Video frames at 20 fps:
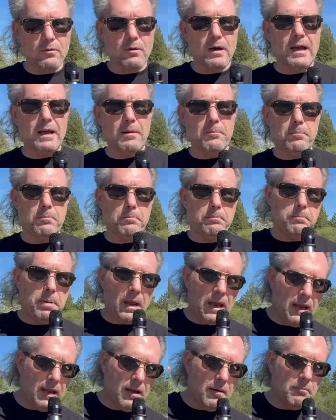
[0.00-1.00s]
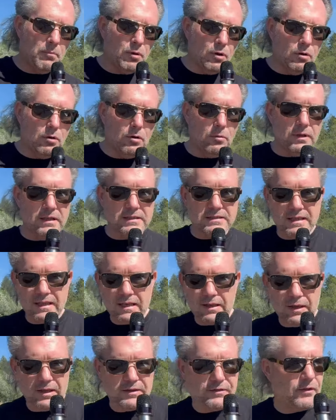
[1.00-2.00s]
right? Bam, boom, let's get
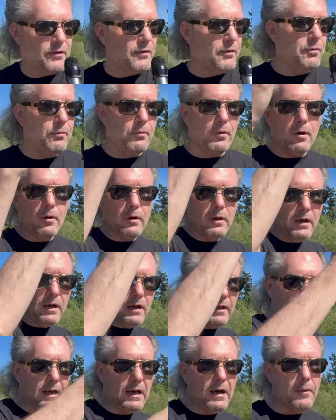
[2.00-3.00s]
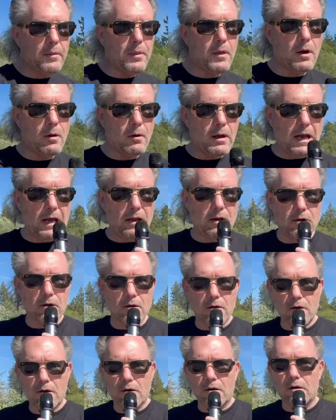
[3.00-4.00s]
it. Let's just throw it on out there, right?
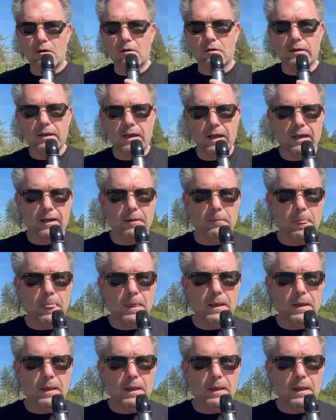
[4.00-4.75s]
okay.